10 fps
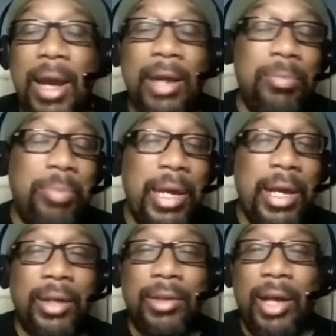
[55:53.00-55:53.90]
be
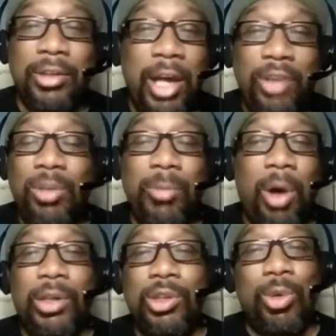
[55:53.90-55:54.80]
a
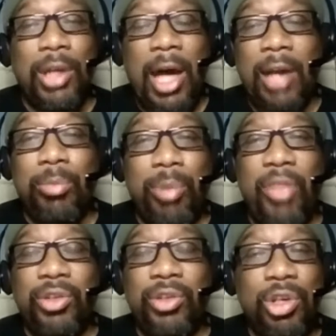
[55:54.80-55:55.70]
testimony to a lot of
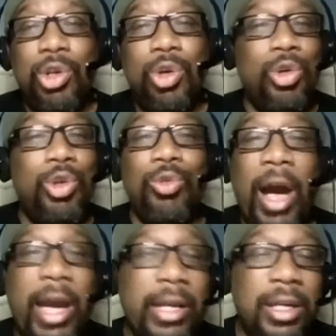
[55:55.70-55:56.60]
brothers who you
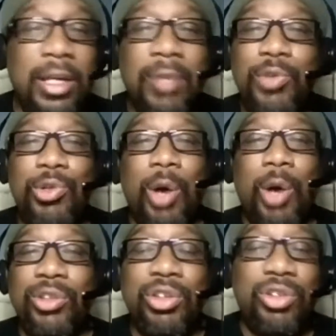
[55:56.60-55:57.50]
write.
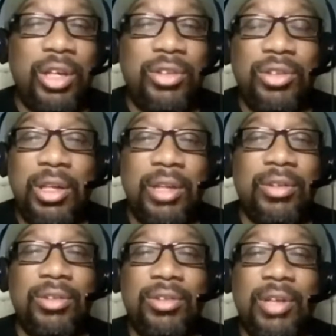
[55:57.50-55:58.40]
It's
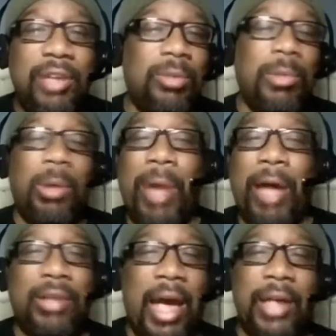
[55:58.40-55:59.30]
a schism about
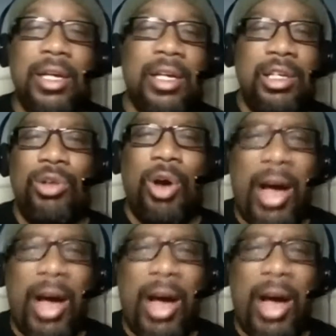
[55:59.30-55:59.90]
that. I